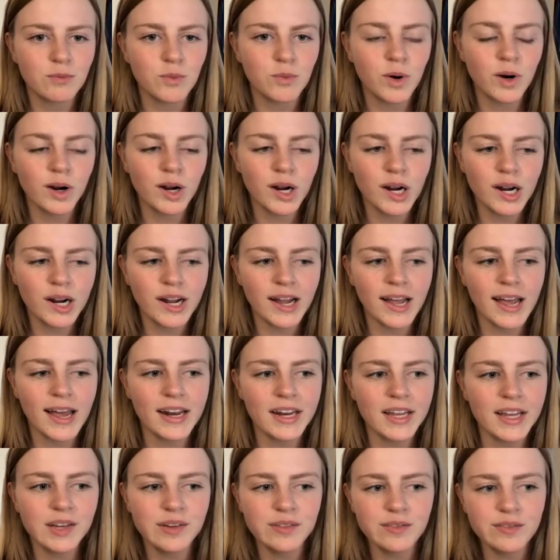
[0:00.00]
Were
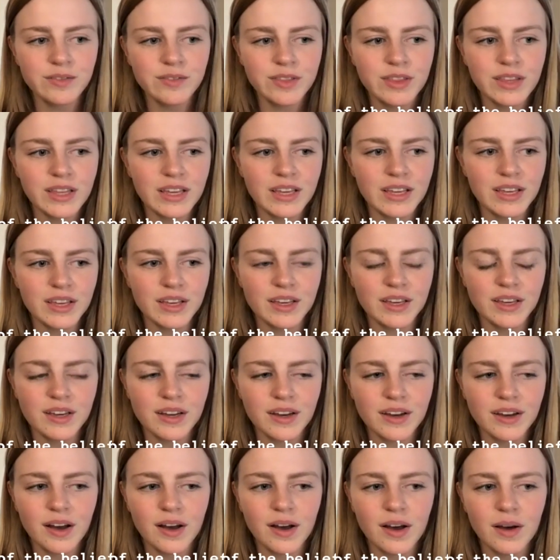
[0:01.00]
any of the
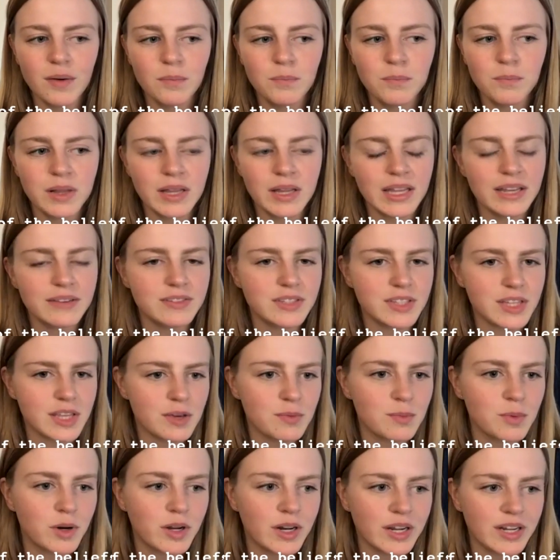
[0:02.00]
beliefs that
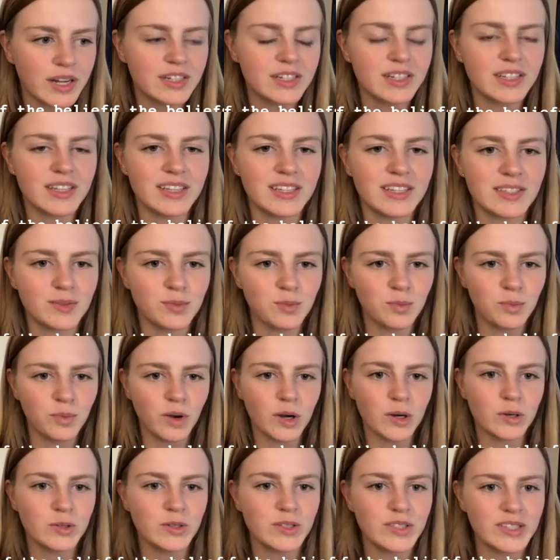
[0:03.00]
you put into this
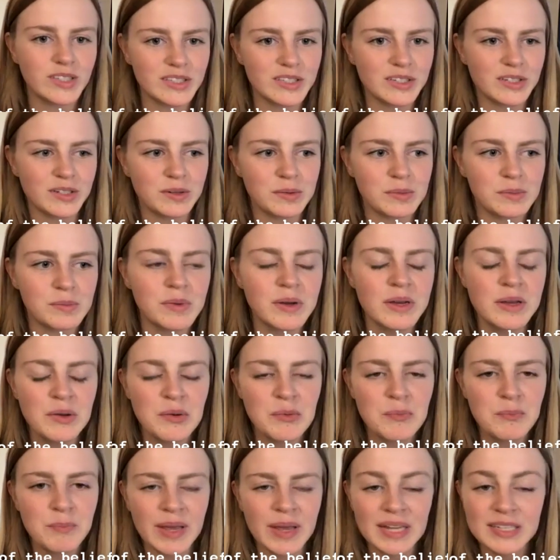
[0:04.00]
ghost system
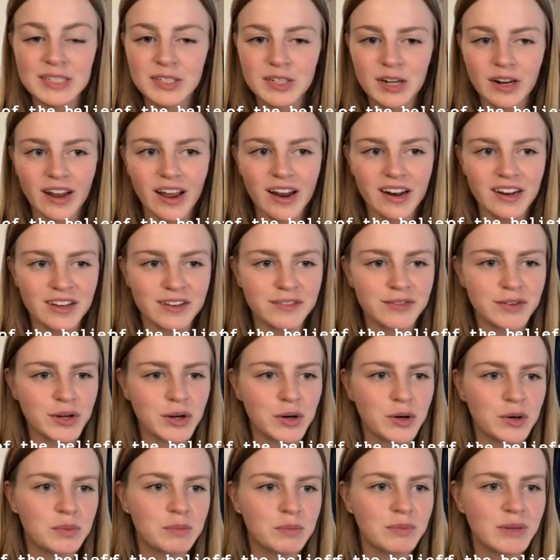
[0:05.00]
based on any of
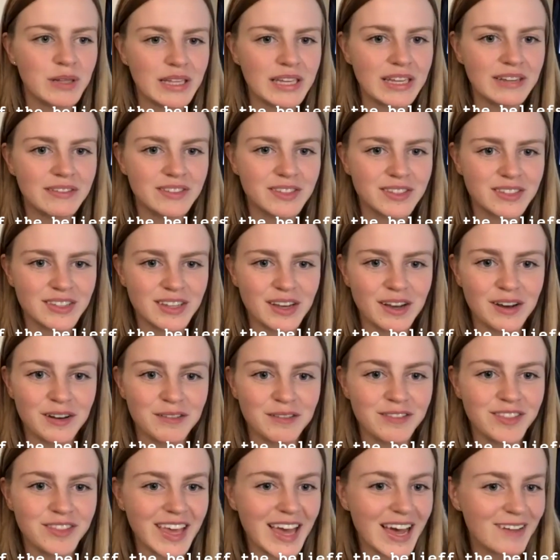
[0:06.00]
your own beliefs
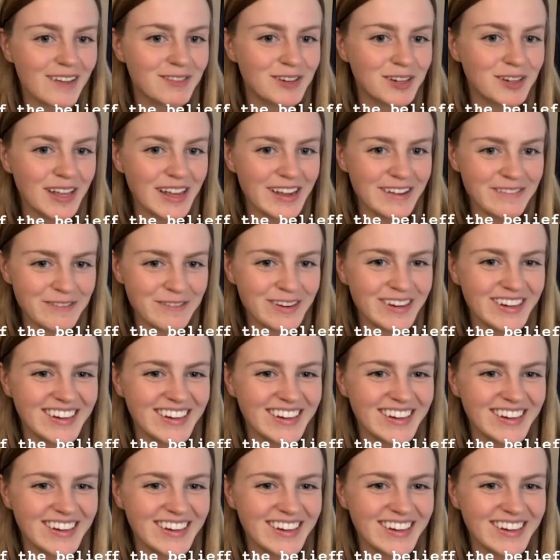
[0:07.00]
of the afterlife?